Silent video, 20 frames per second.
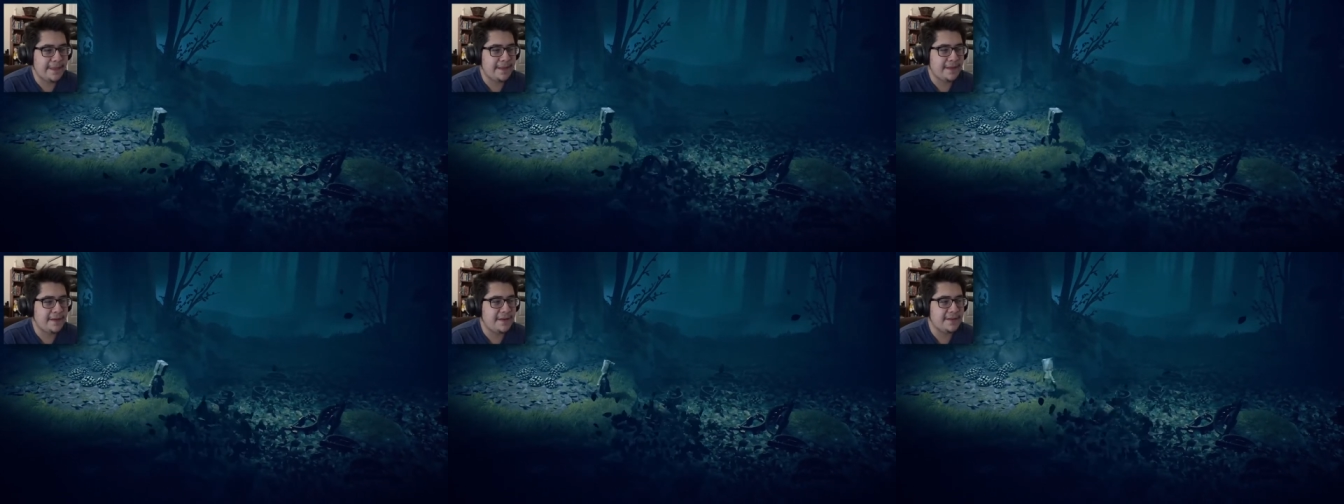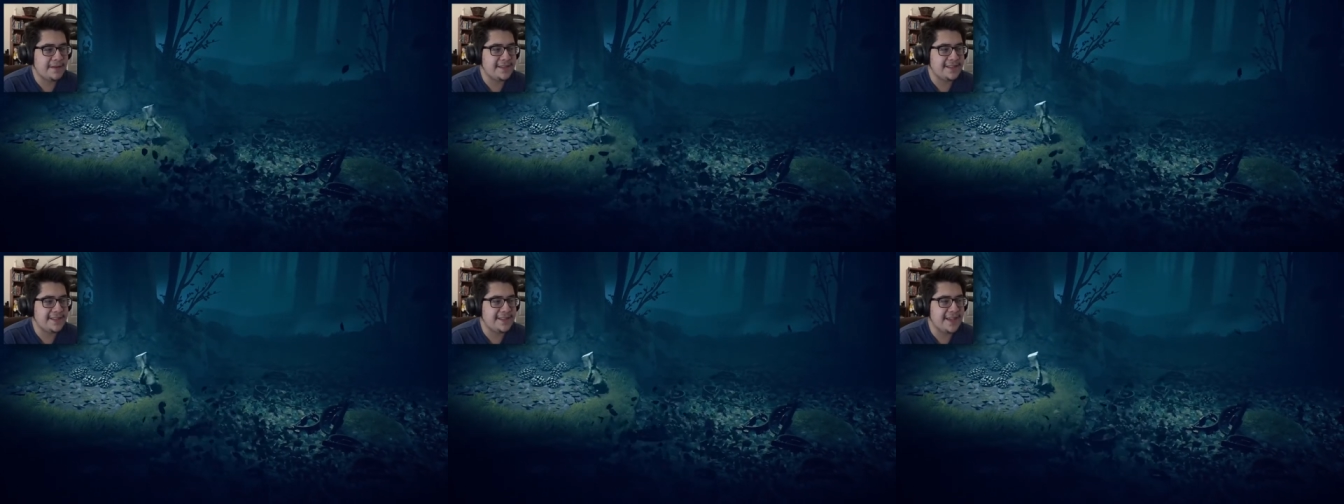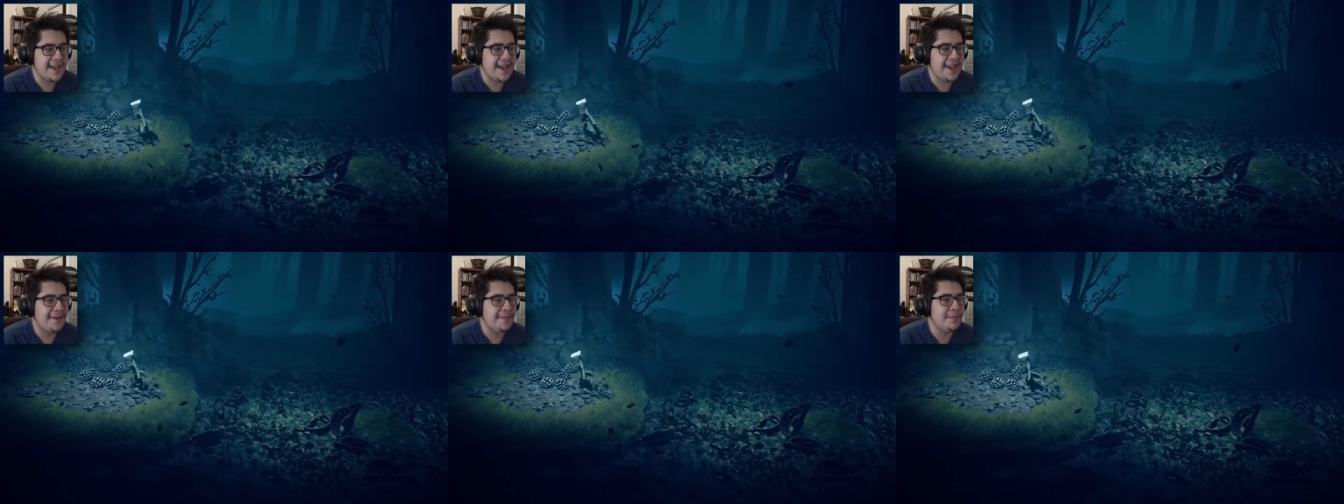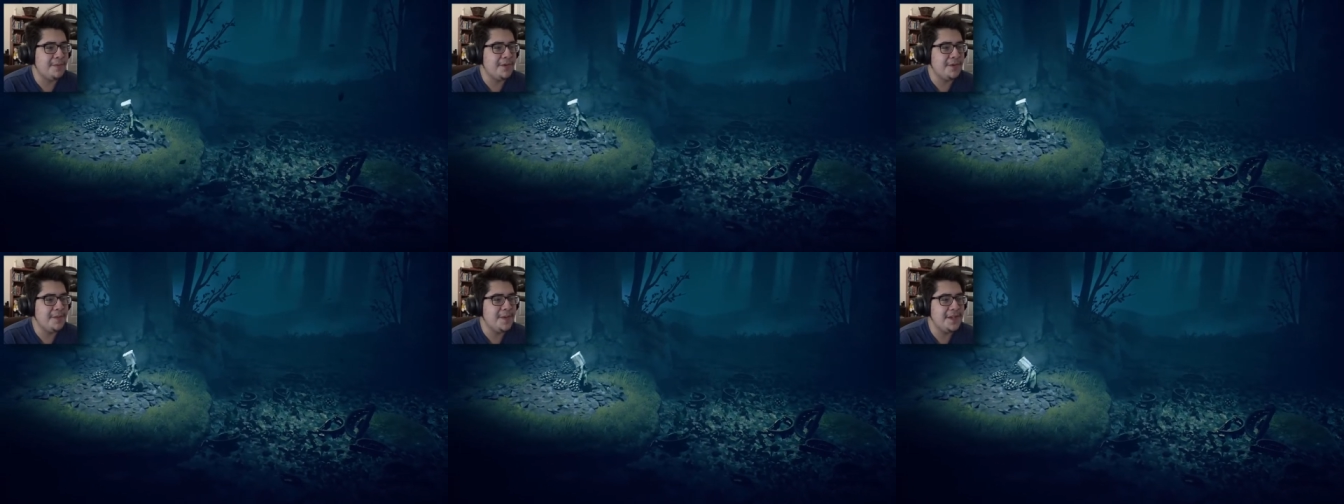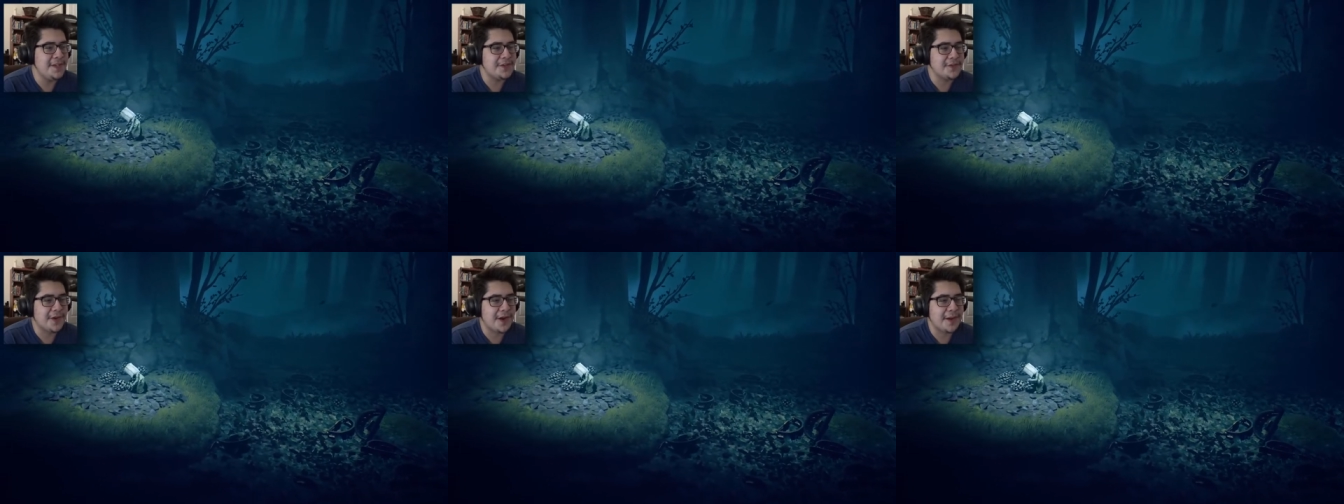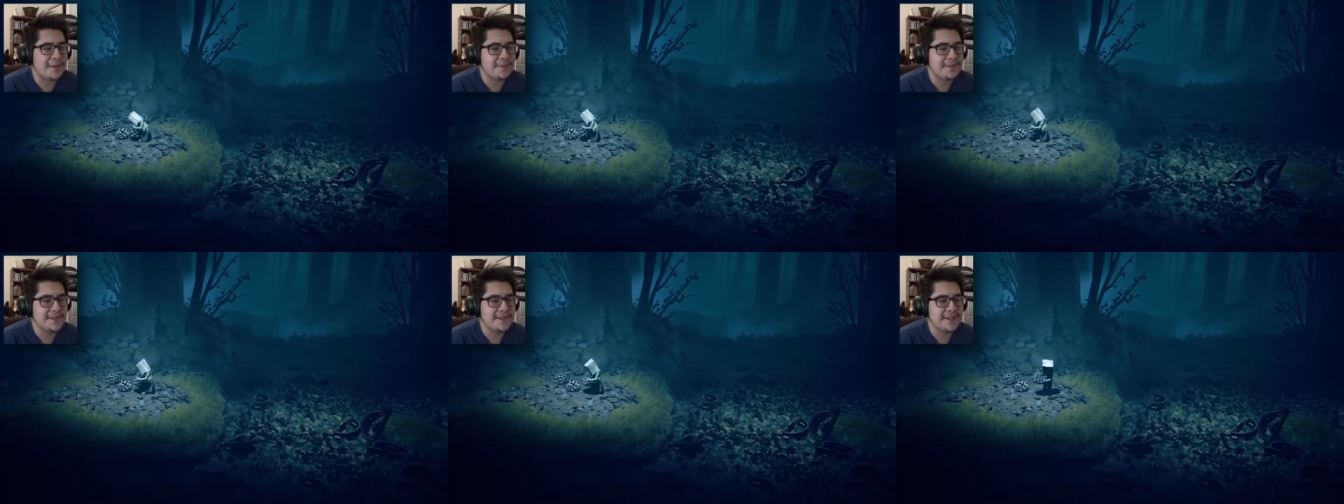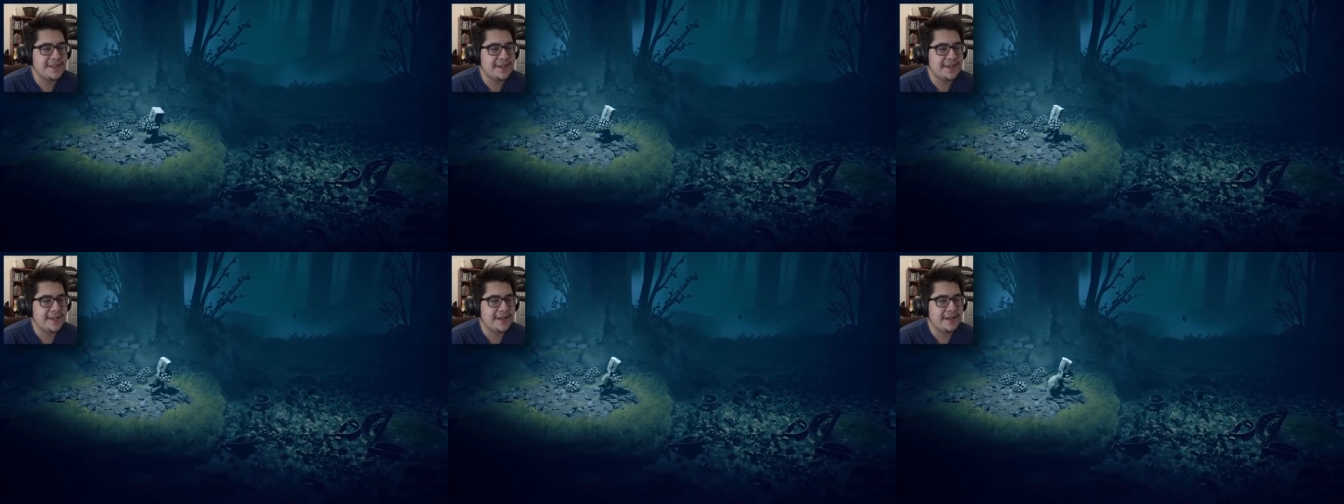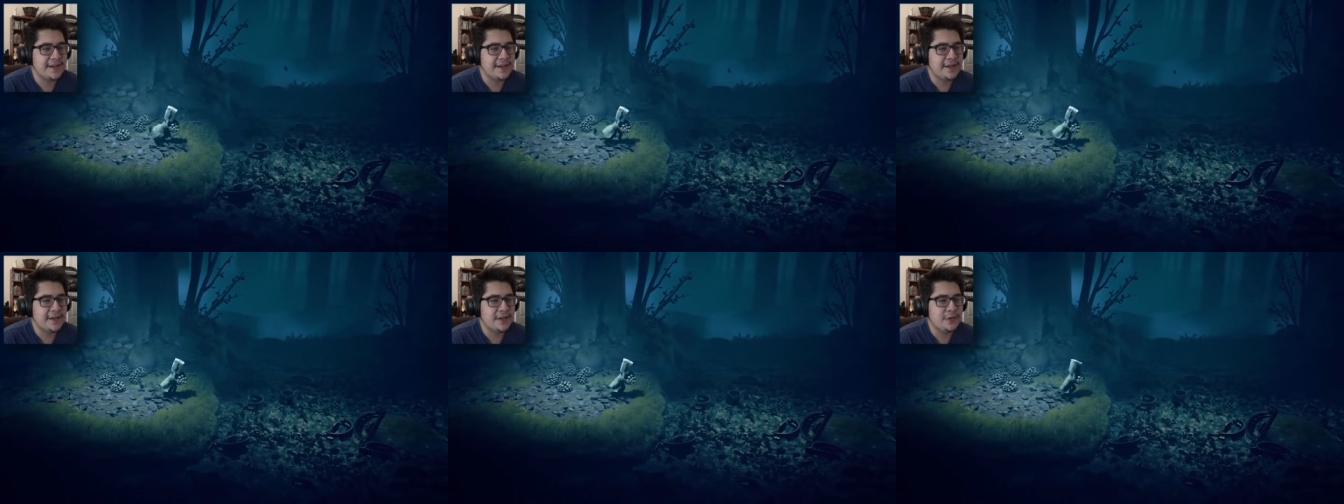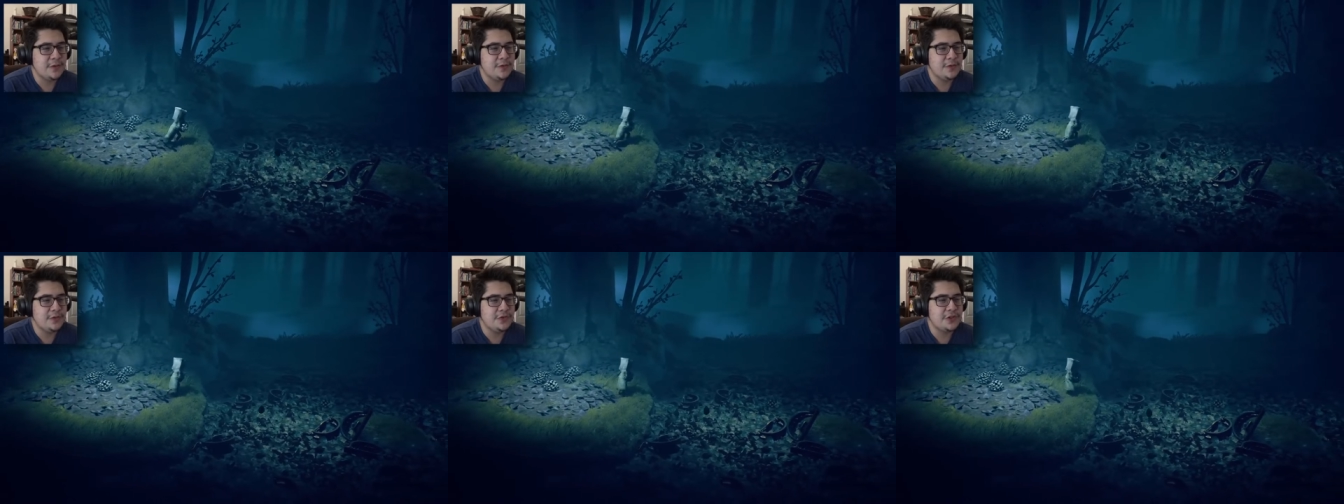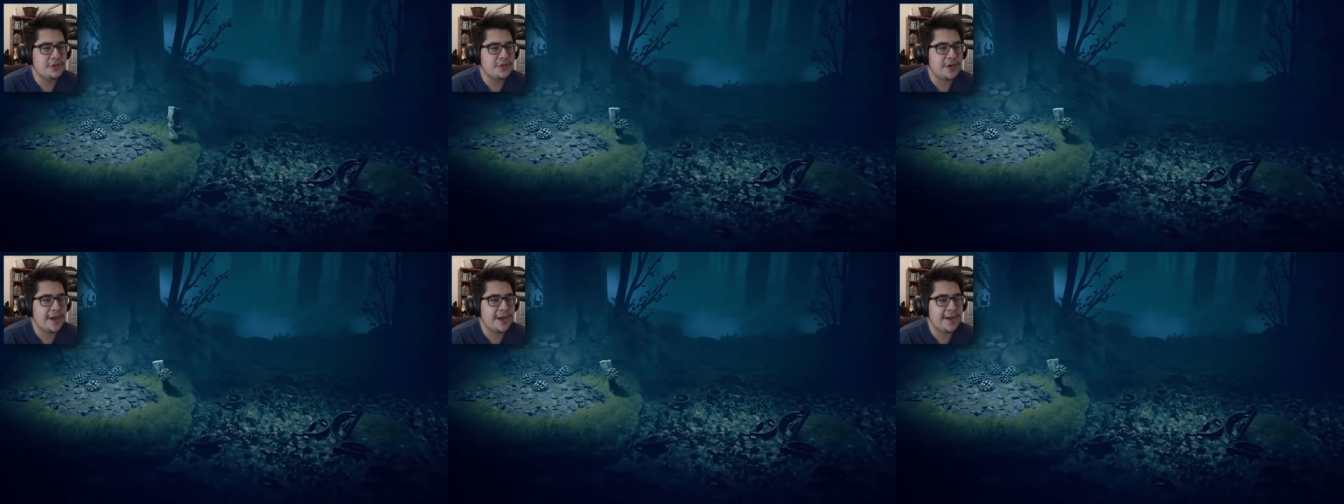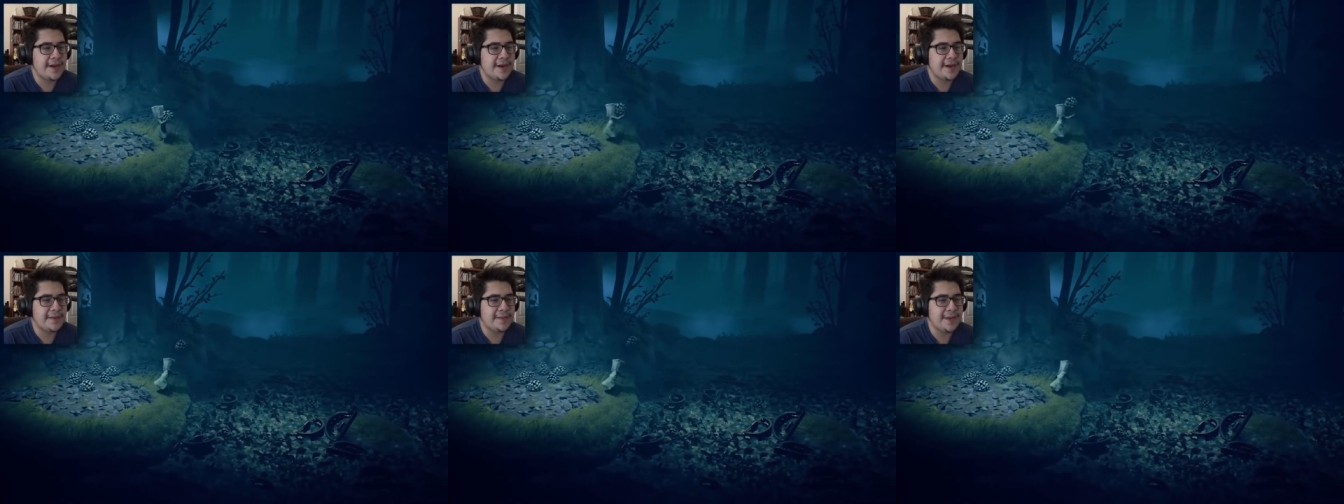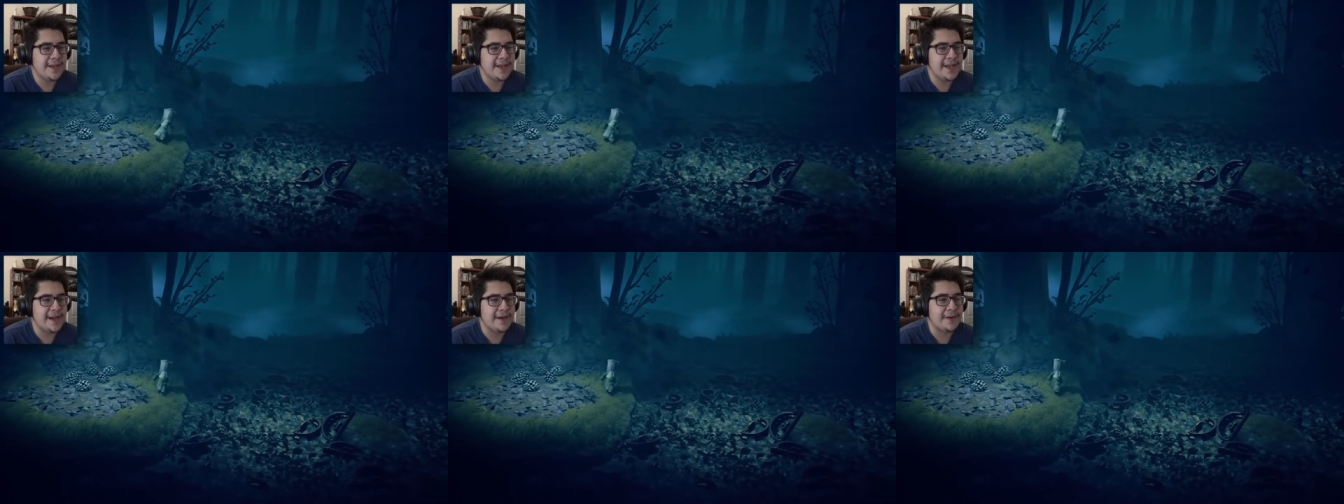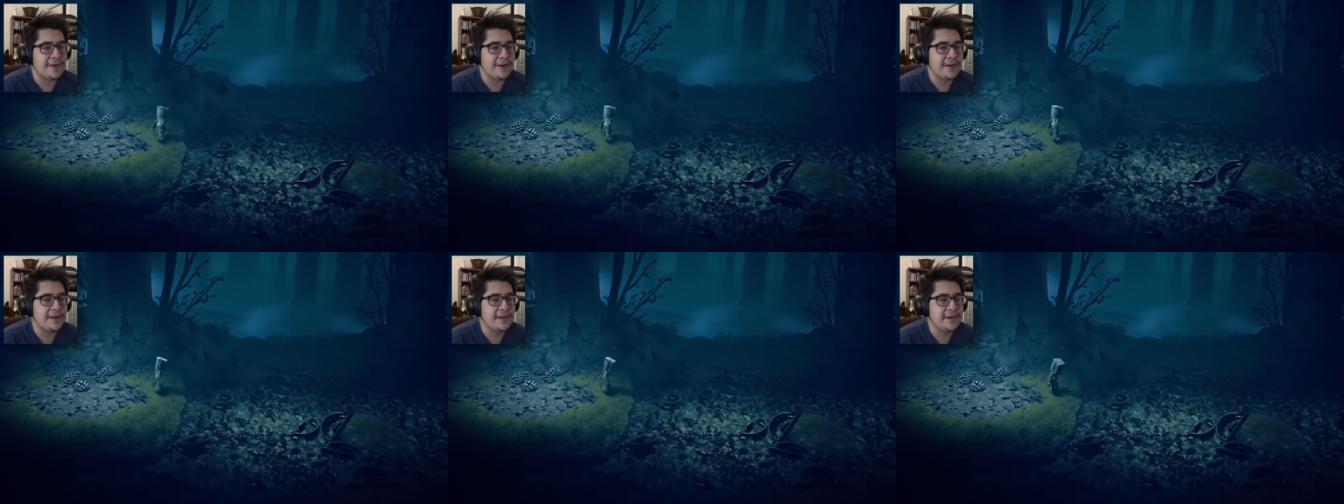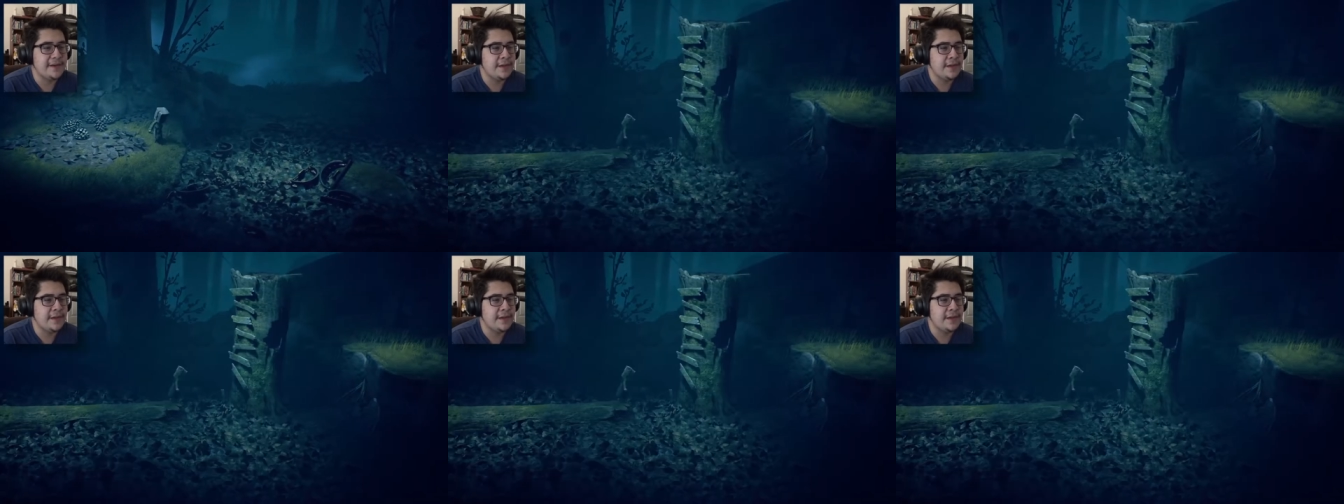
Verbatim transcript: All these dang booby traps. Who's trying to hunt me down, huh?